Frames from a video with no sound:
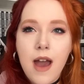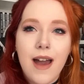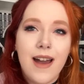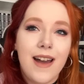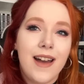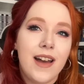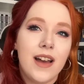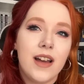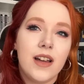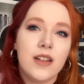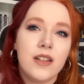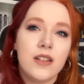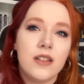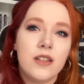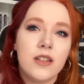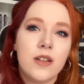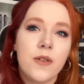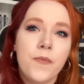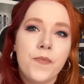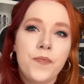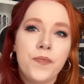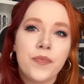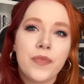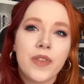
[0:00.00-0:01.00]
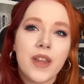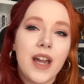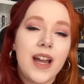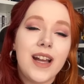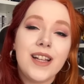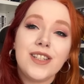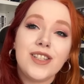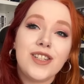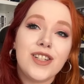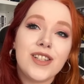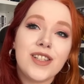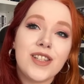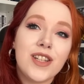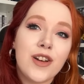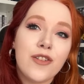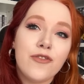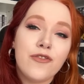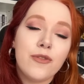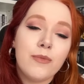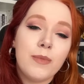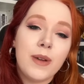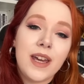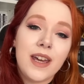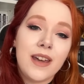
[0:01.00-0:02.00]
And it's just not
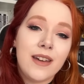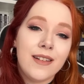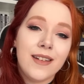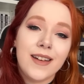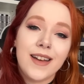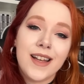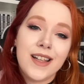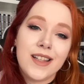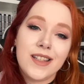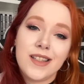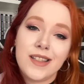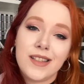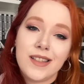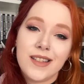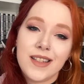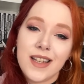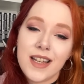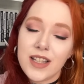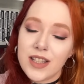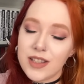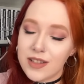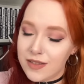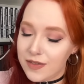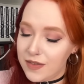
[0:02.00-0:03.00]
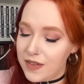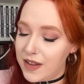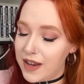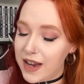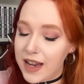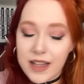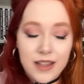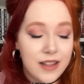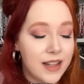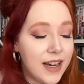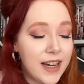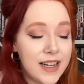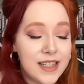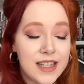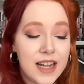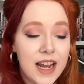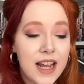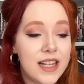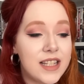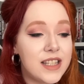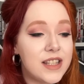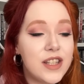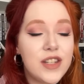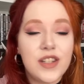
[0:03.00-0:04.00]
for me. Like I said,
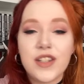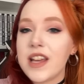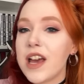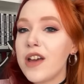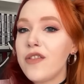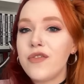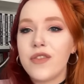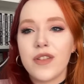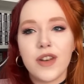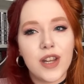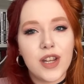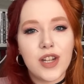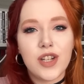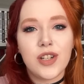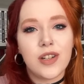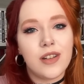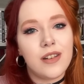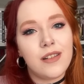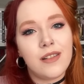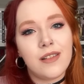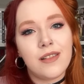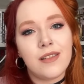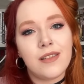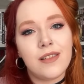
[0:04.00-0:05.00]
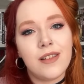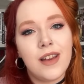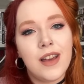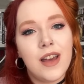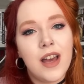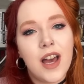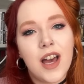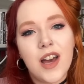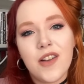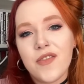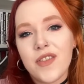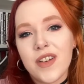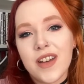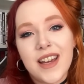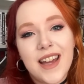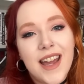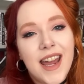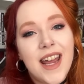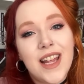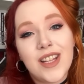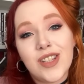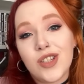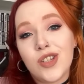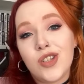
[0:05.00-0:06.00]
it's the definition of a
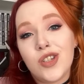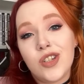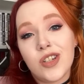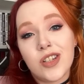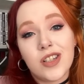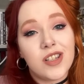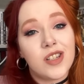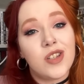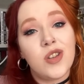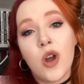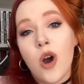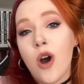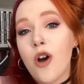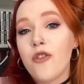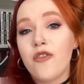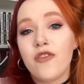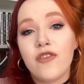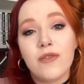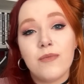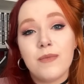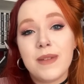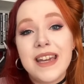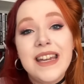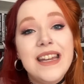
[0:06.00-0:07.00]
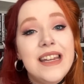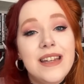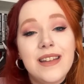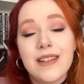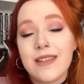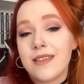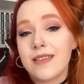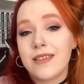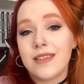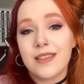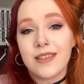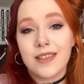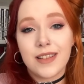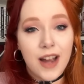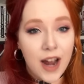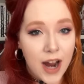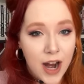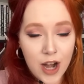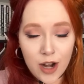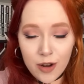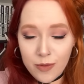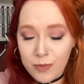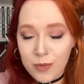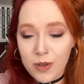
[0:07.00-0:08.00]
it's just not for me
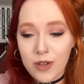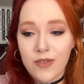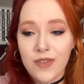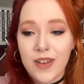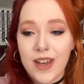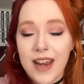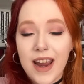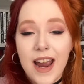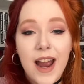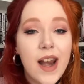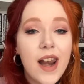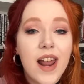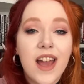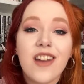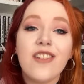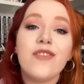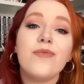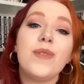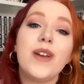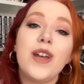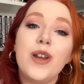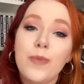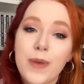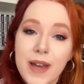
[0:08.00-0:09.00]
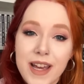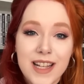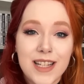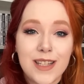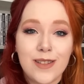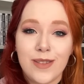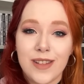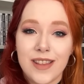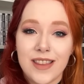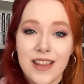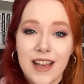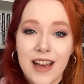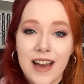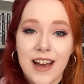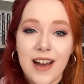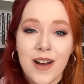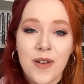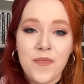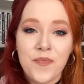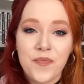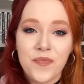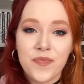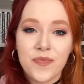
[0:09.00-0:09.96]
kind of movie. And I've made peace with that.